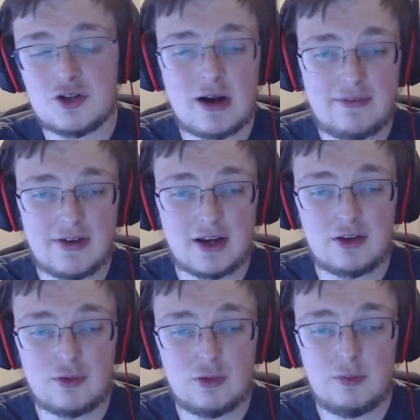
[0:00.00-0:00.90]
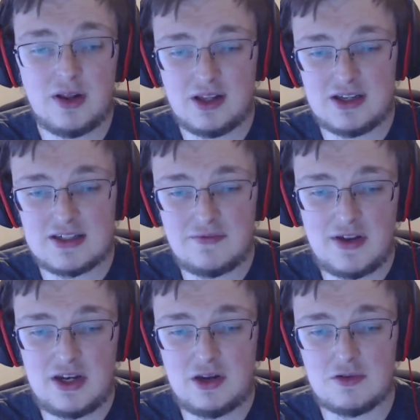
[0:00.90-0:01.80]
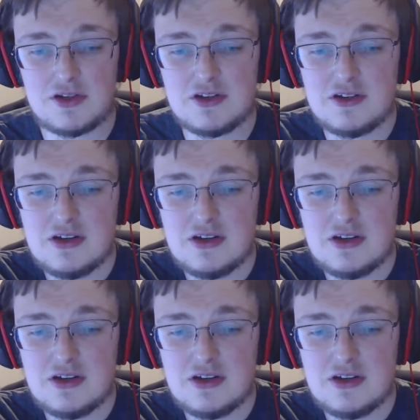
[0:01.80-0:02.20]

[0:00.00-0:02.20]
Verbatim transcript: traffic through buildings and venues